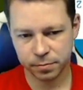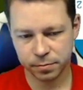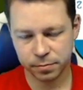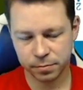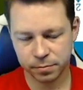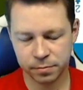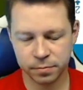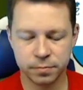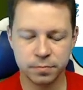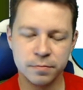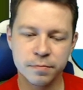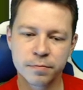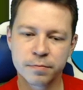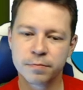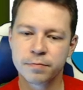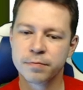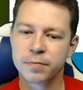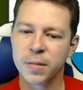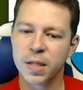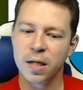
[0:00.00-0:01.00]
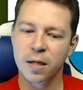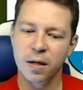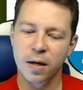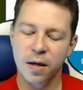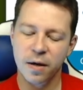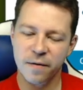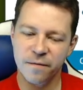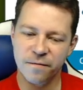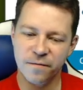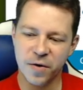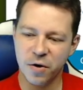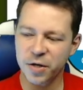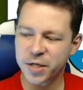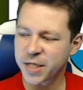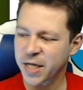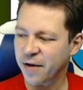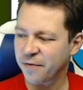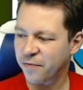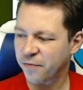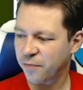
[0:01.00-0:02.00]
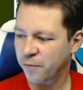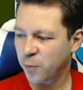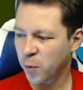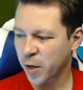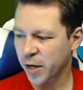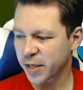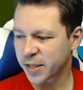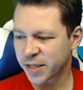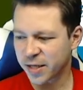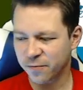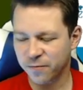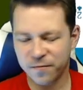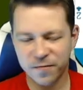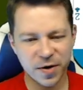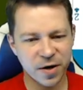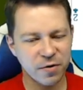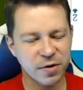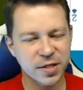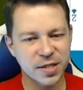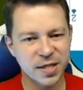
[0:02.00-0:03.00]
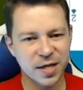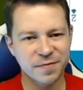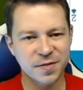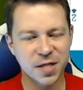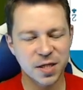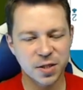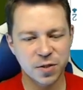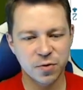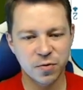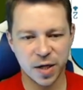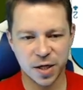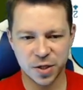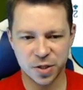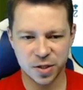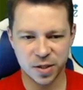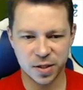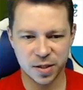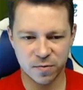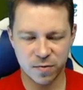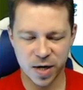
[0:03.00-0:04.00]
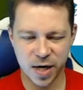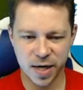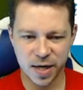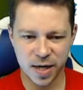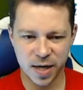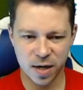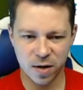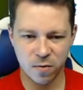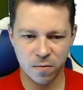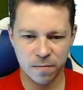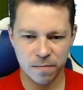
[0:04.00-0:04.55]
Hmm. Very tough. Very, very tough situation right now.